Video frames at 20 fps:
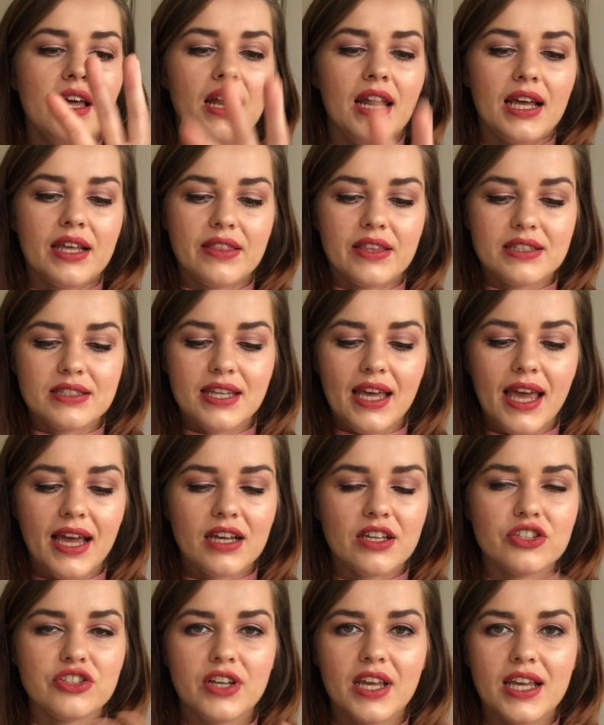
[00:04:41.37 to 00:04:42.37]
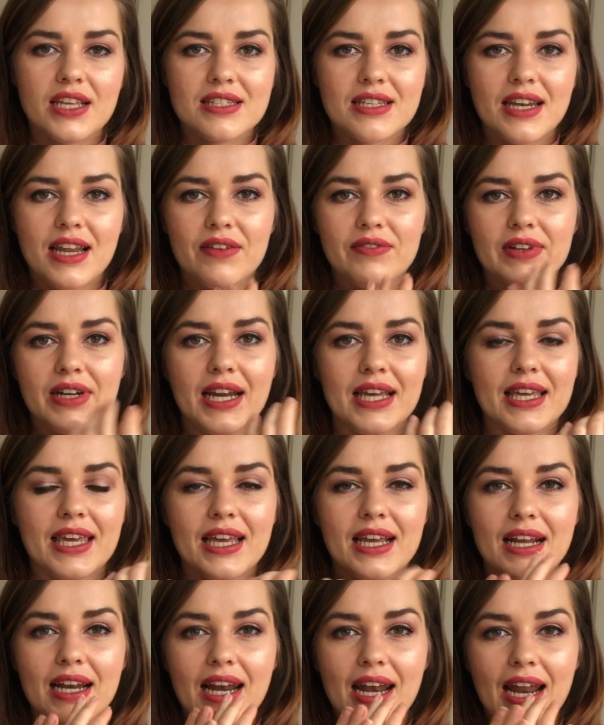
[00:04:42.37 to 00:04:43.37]
Like the texture is lovely, like
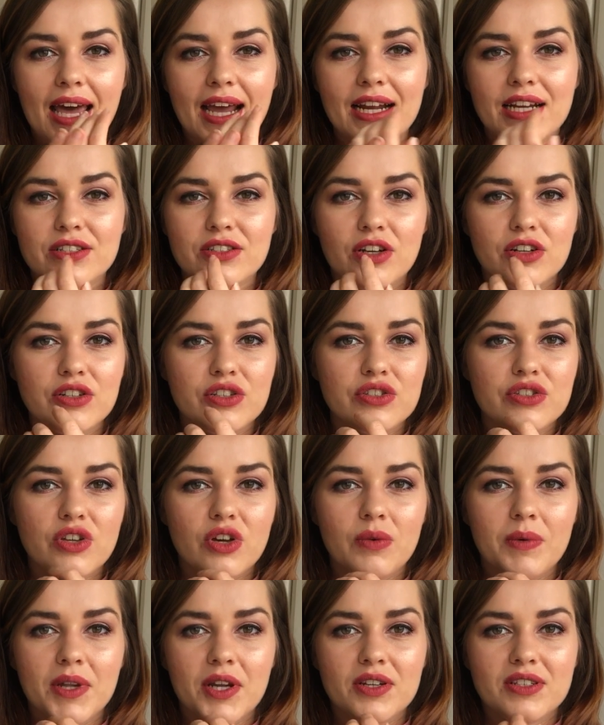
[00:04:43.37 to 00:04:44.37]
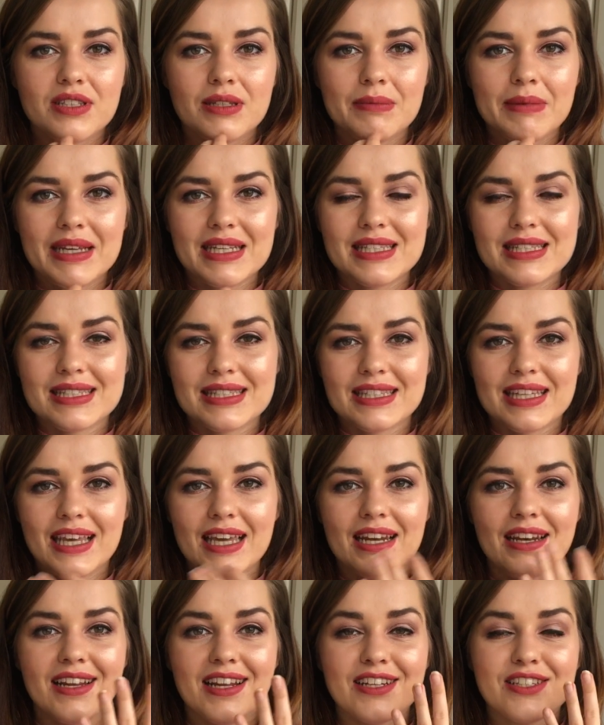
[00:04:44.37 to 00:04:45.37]
it glides on so well onto my
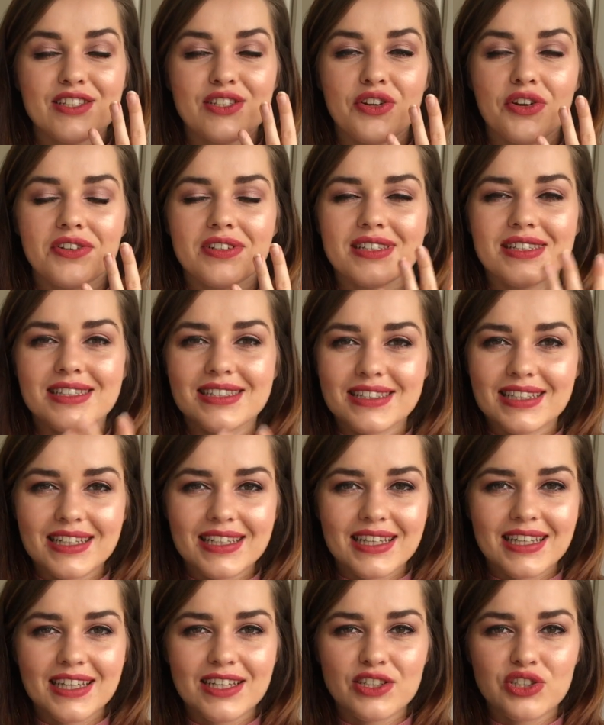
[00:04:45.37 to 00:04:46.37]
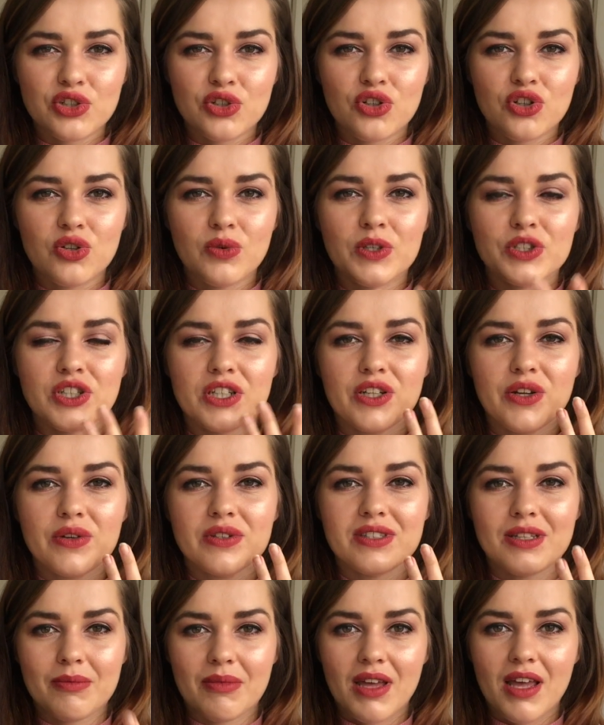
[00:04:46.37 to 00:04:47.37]
skin. It's not sticky at all, which I know
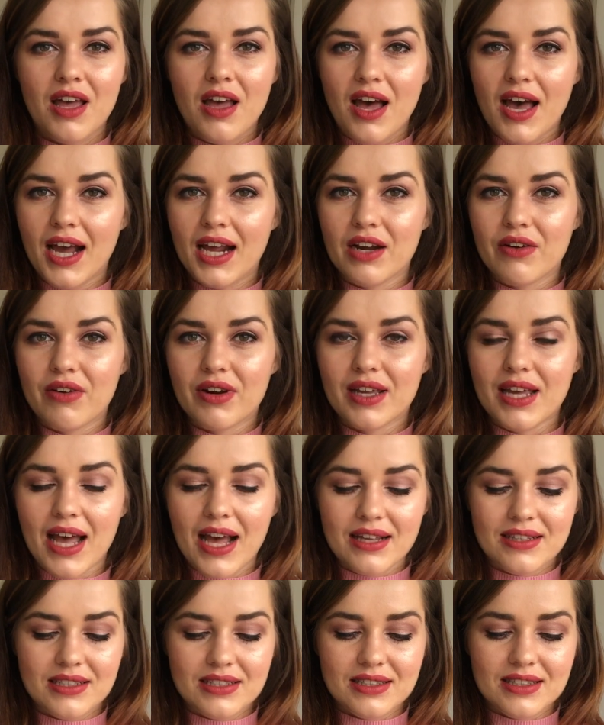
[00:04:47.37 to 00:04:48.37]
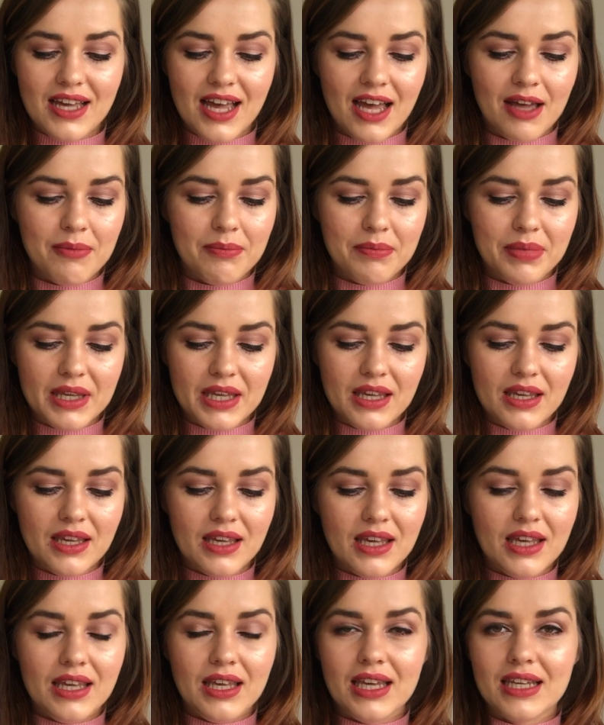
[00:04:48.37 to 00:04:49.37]
some hyaluronic acids can be.
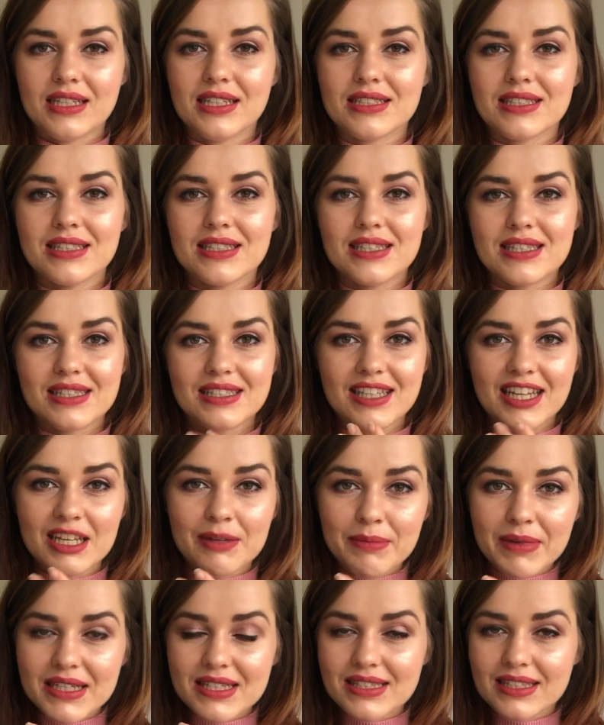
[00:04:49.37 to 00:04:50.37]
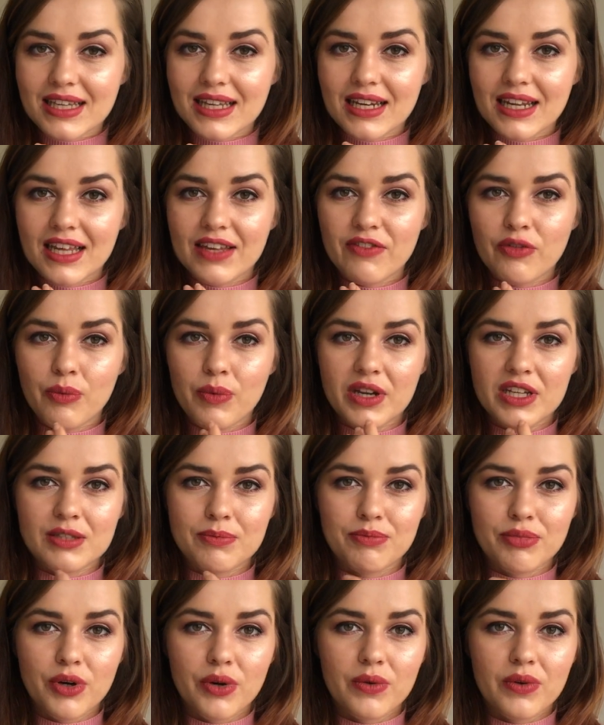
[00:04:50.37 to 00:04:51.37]
It doesn't sting my skin even when it's
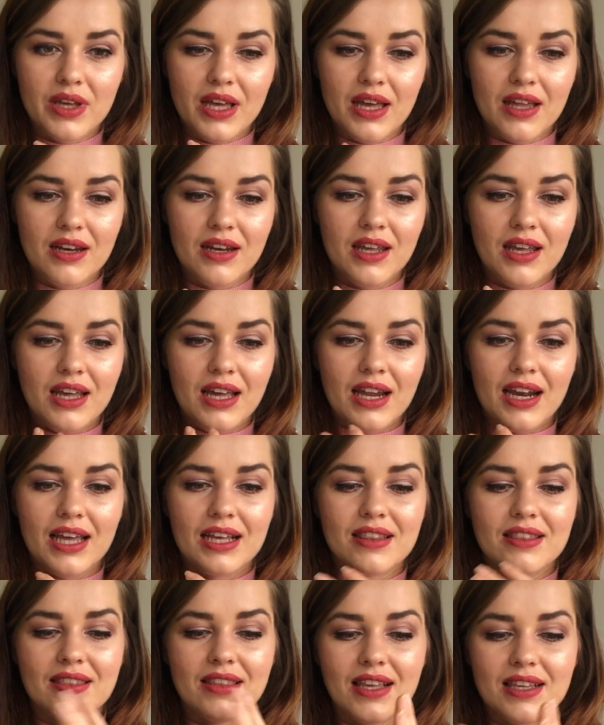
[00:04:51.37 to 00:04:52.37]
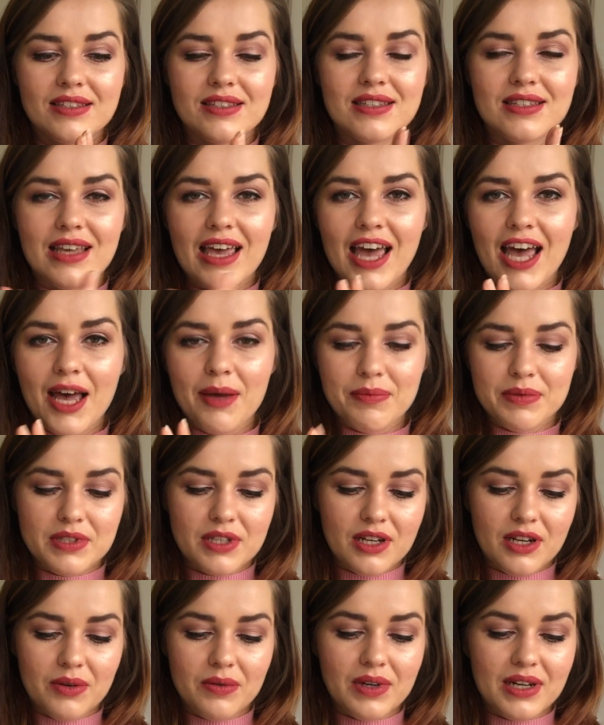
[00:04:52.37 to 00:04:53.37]
broken. Like this is
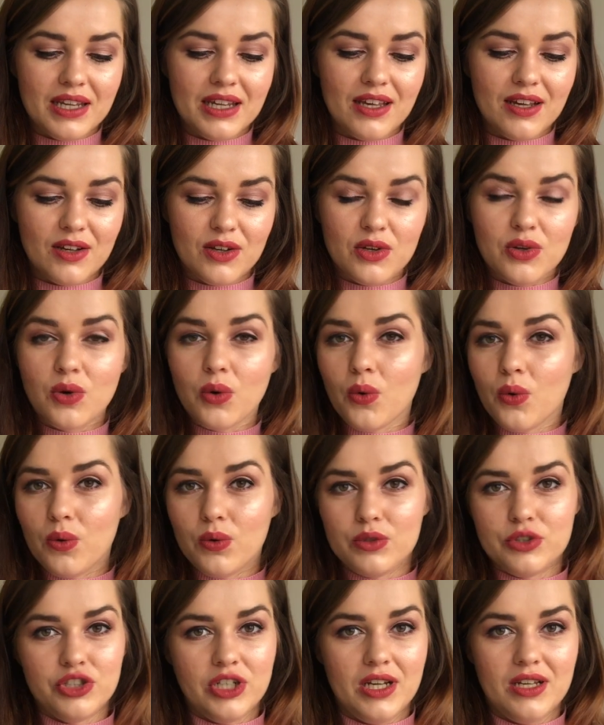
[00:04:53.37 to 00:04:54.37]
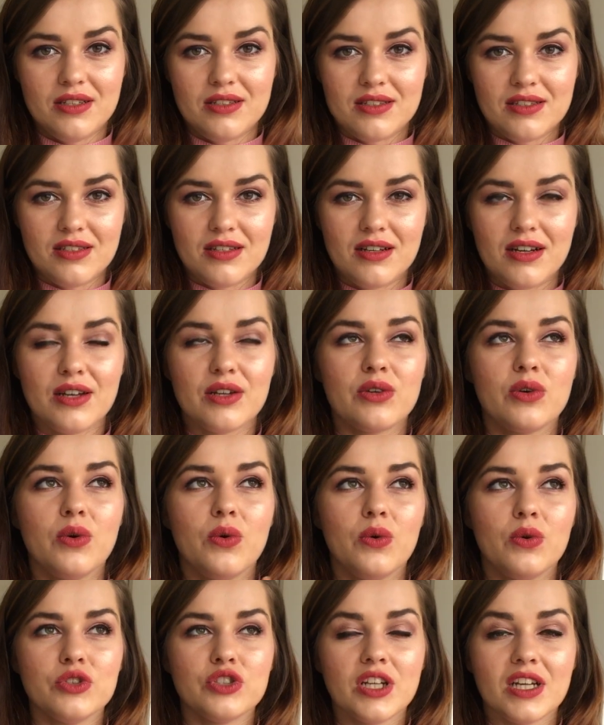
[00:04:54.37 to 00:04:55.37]
absolutely gorgeous,
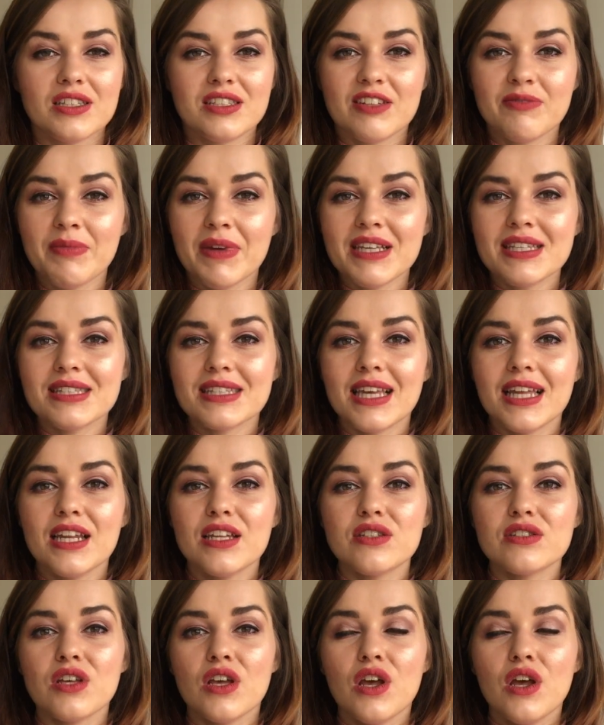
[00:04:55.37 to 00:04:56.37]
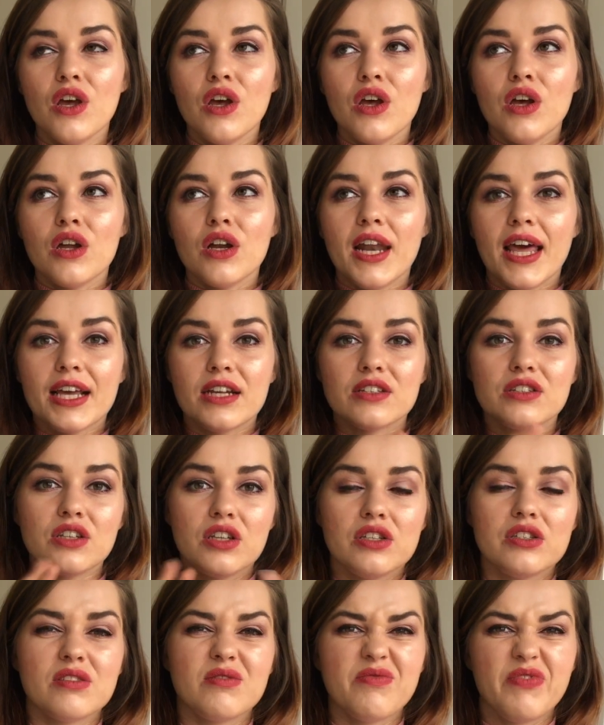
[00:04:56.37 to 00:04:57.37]
gorgeous. If my skin is like
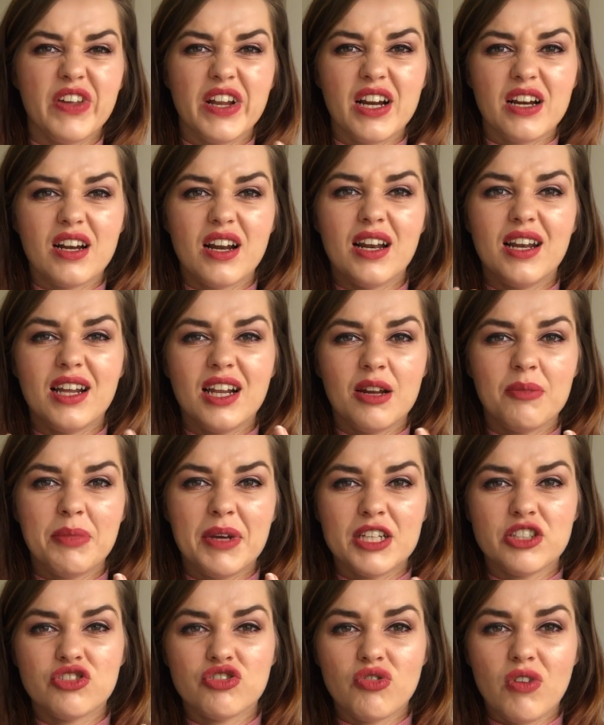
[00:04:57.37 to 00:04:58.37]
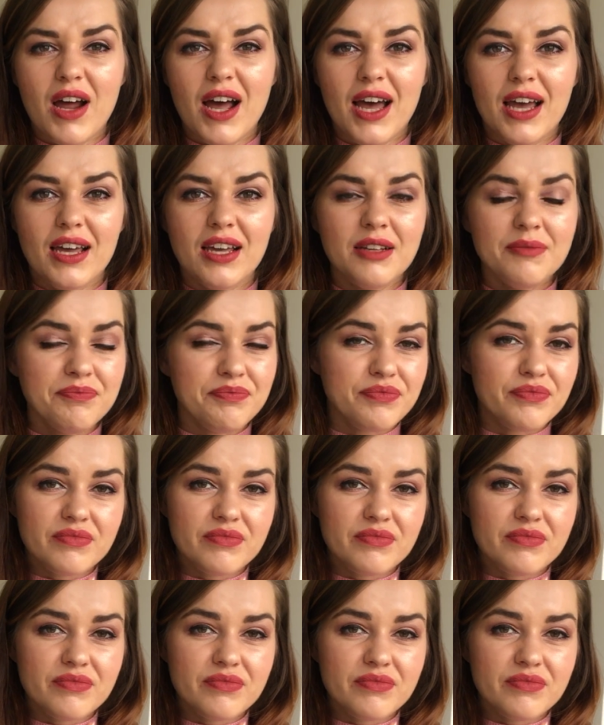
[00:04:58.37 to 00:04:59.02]
just feeling a little bit dry,